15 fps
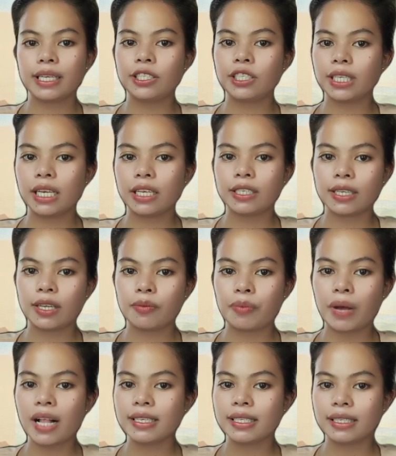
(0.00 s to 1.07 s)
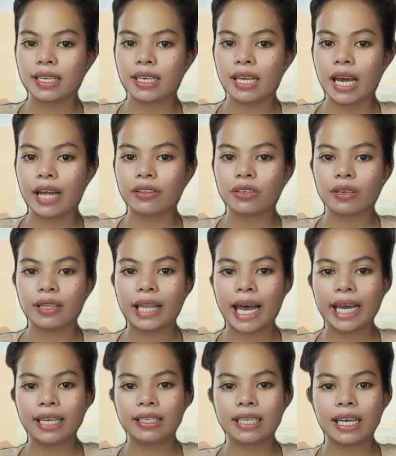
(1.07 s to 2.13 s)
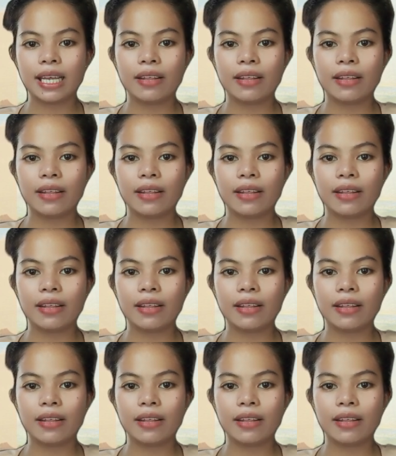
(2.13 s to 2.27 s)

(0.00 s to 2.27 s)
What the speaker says: education policy underlined